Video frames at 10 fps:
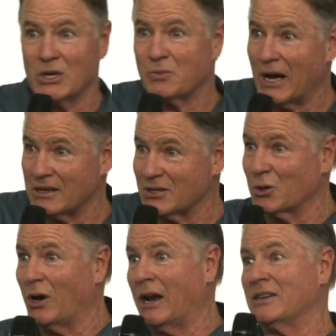which
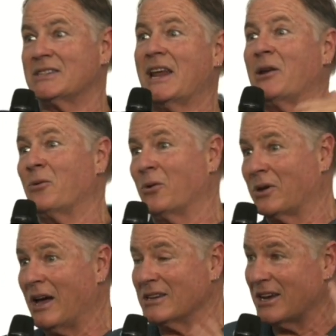passes all understanding, will
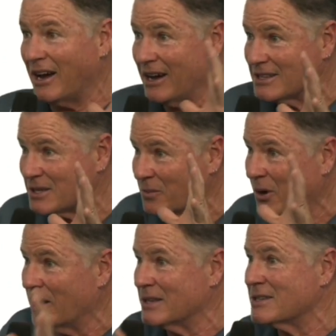guard your hearts and
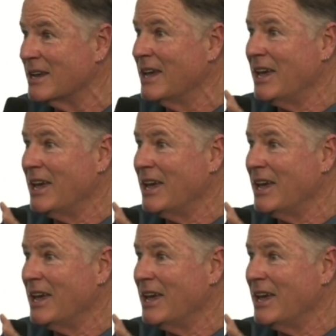minds